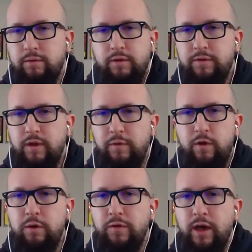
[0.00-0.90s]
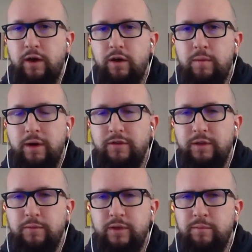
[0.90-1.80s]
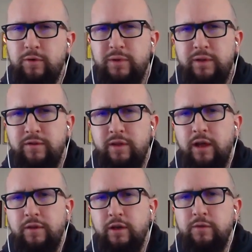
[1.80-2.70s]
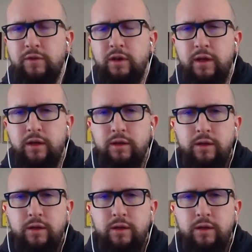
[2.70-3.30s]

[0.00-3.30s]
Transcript: there's nothing wrong with that at all. It might seem simple, but there's a lot that goes into that.